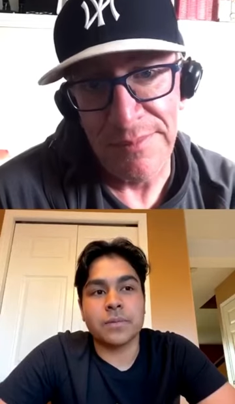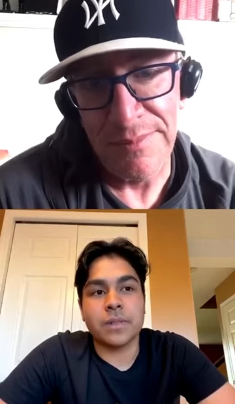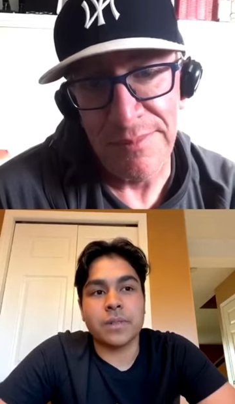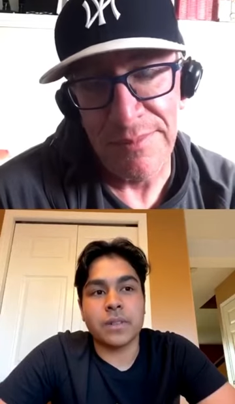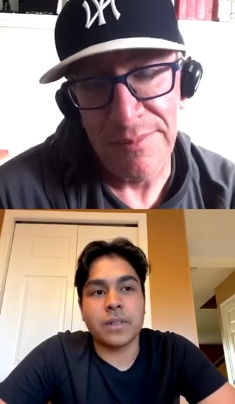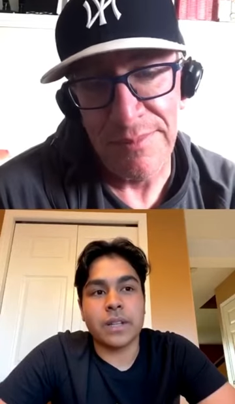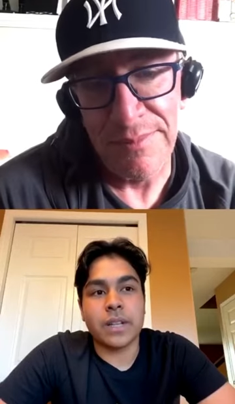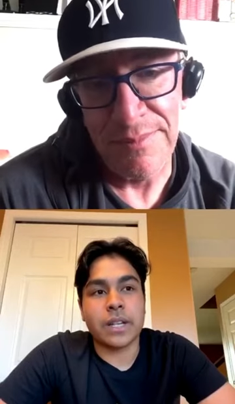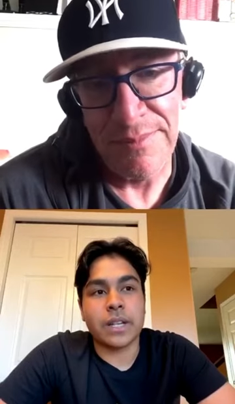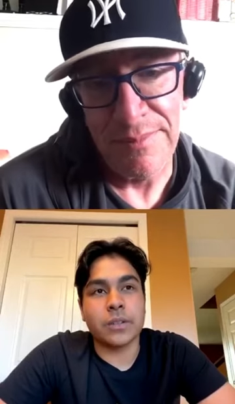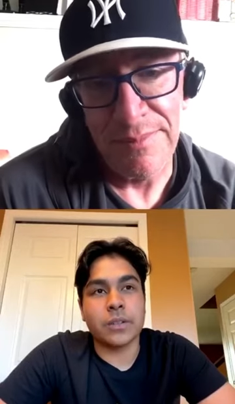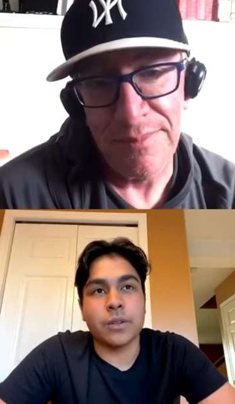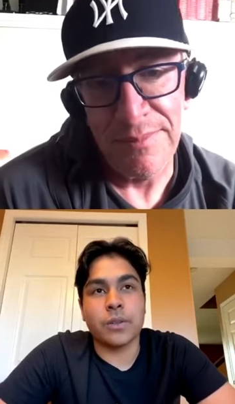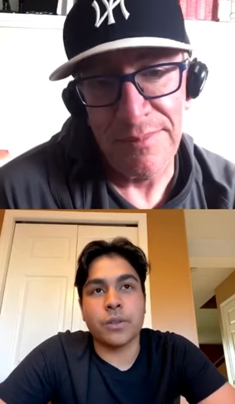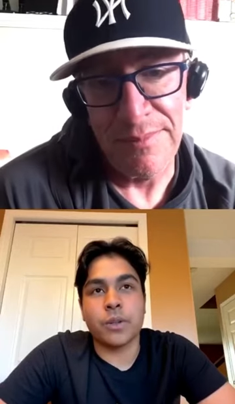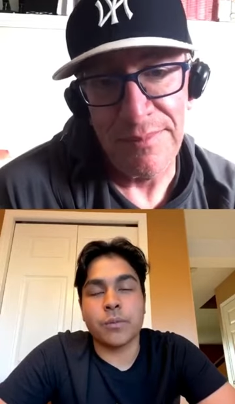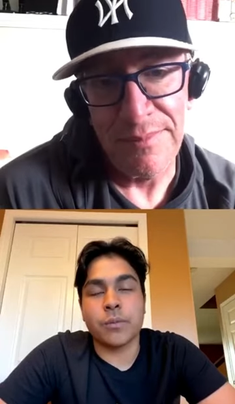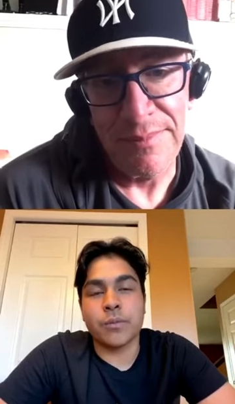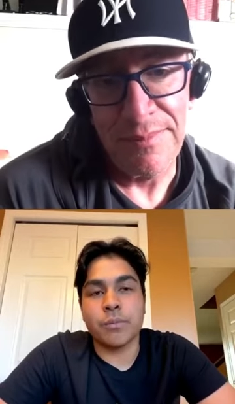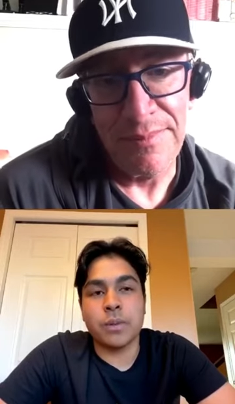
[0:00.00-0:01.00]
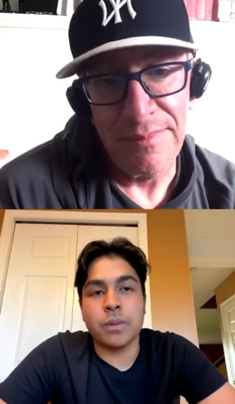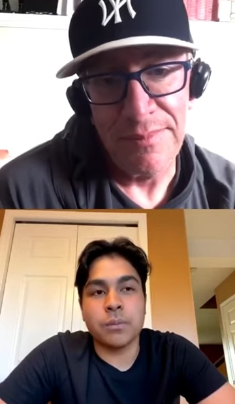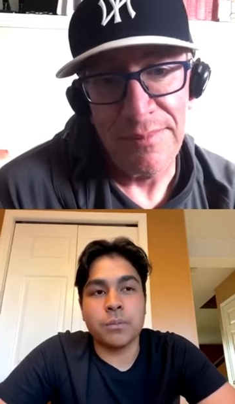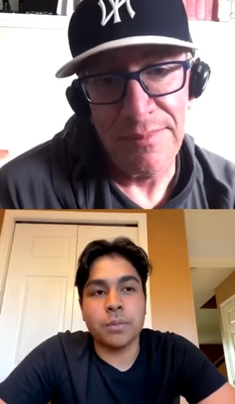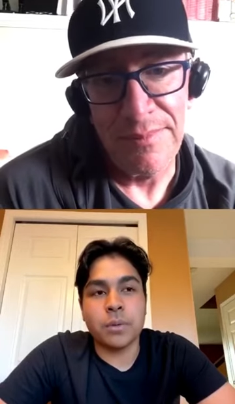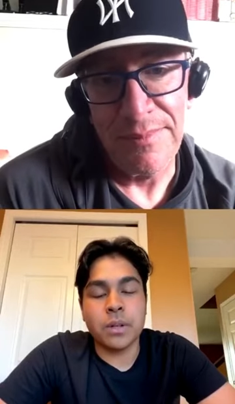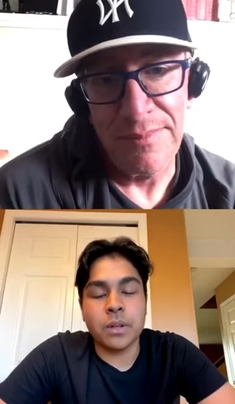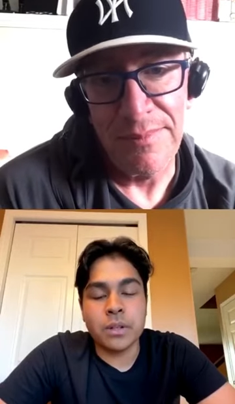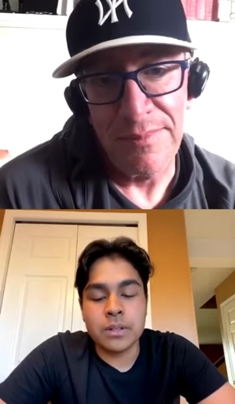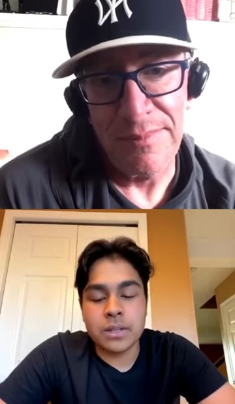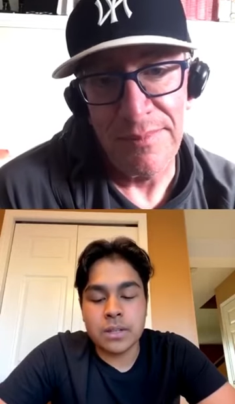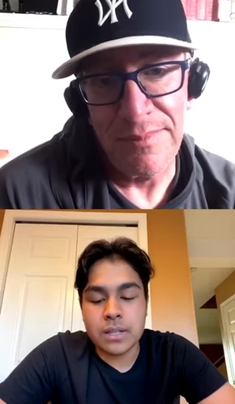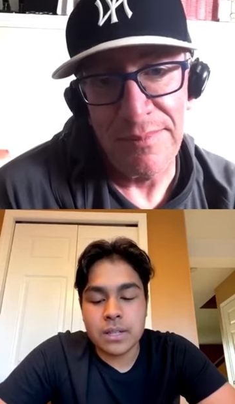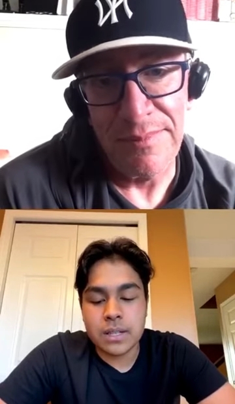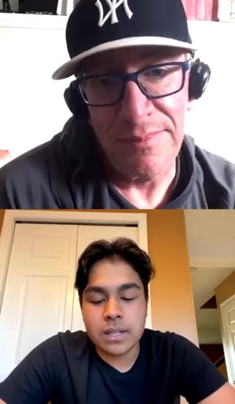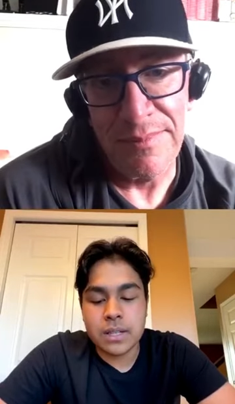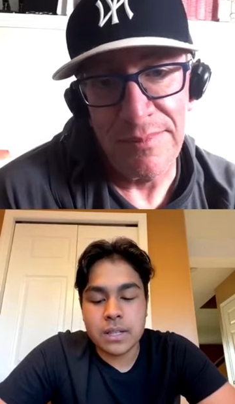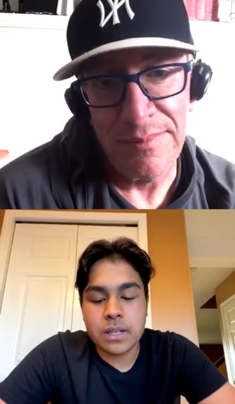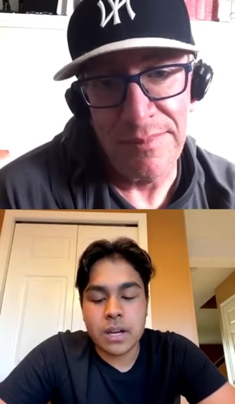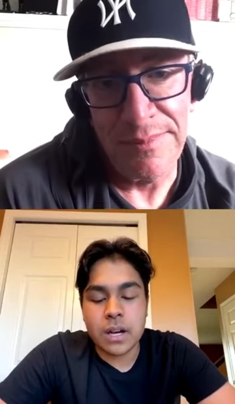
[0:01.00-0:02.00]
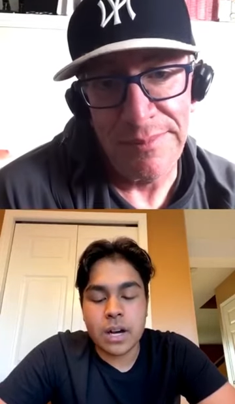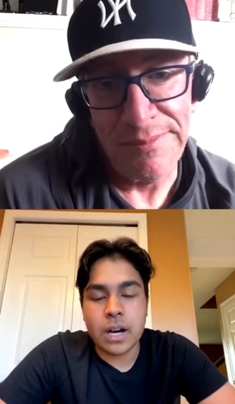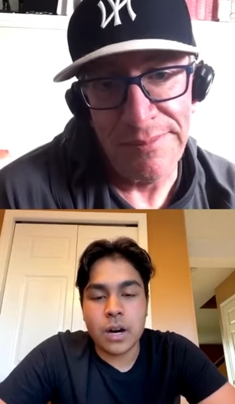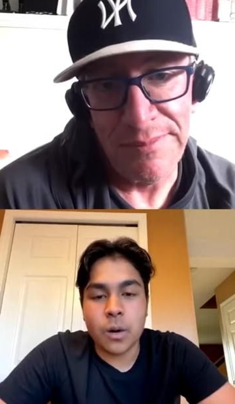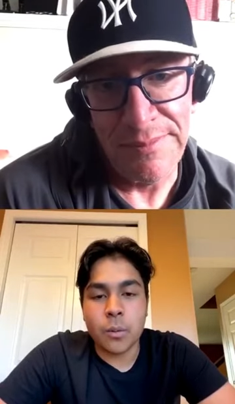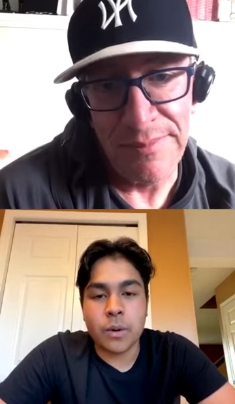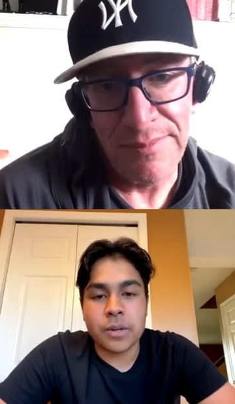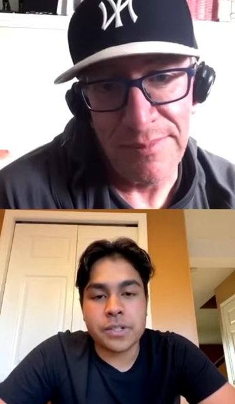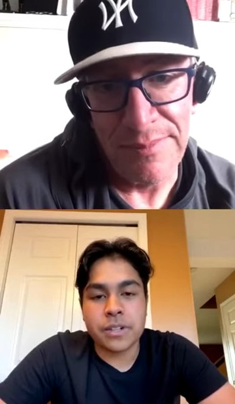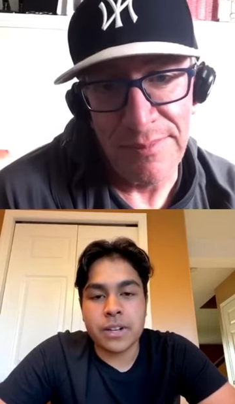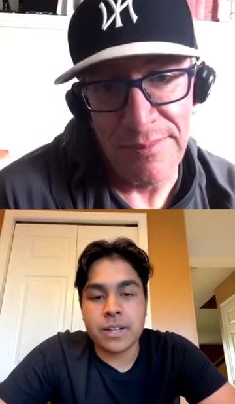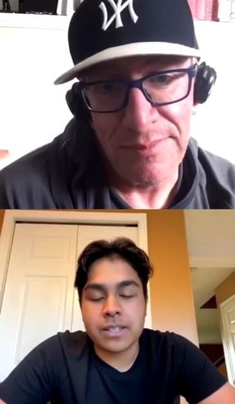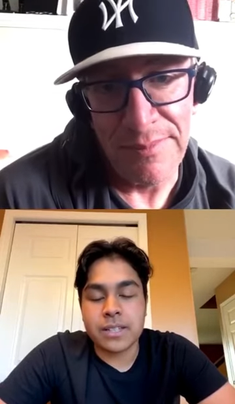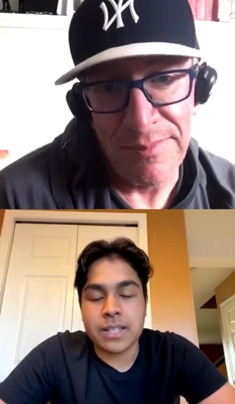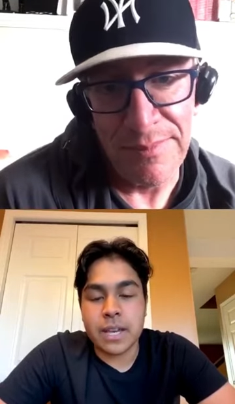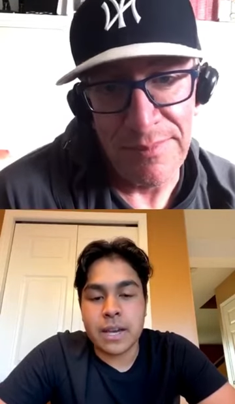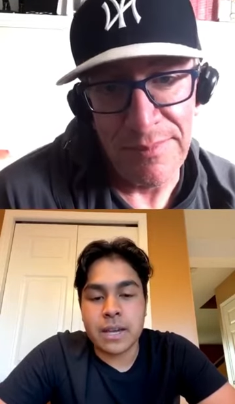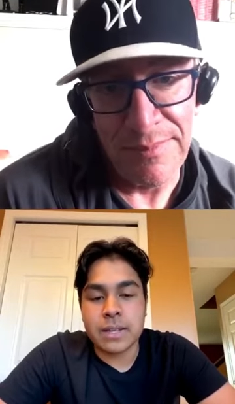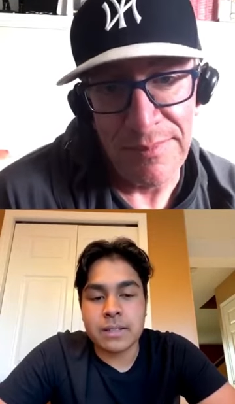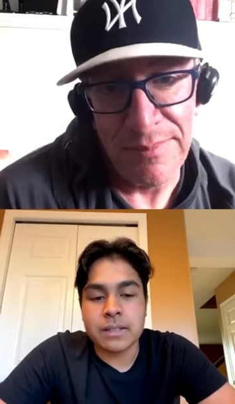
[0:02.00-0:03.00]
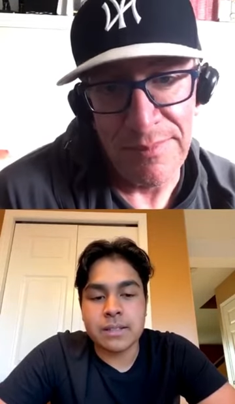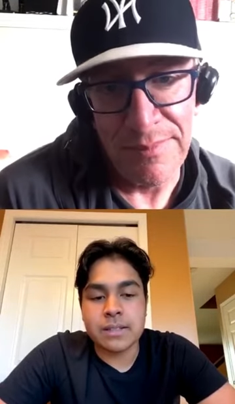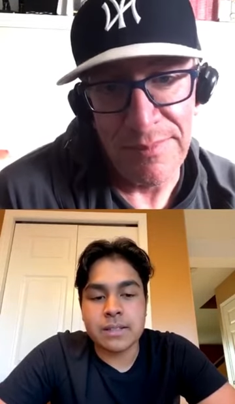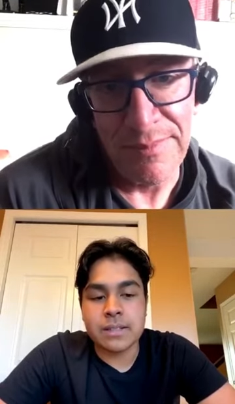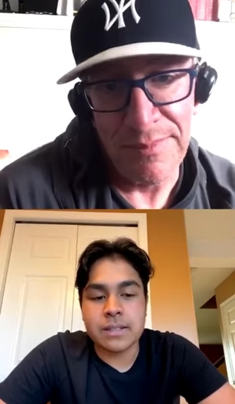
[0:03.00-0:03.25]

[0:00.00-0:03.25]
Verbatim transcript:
Speaker 1: like a new group of people, a whole bunch of grade tens.